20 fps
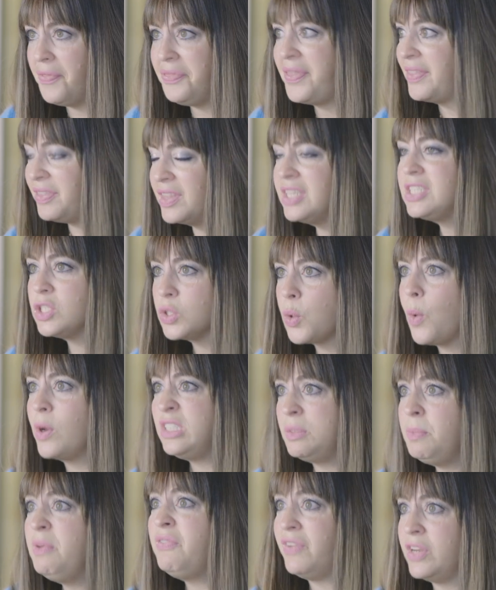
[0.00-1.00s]
that this is going
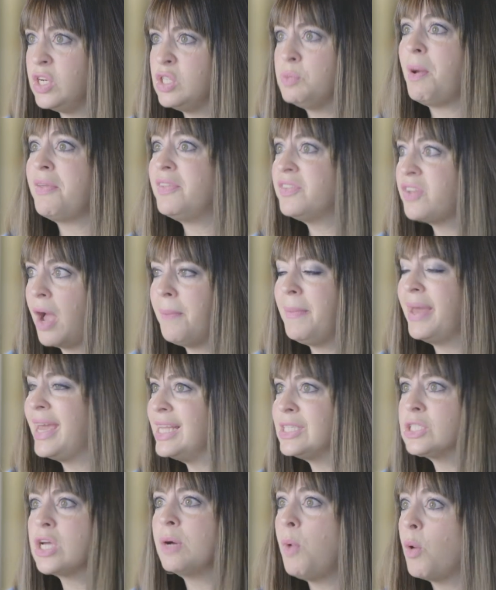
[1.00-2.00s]
to be finished by the time my
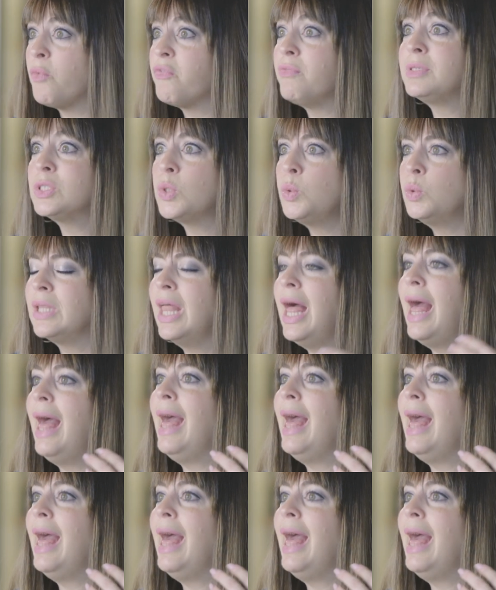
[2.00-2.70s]
kids come home from school.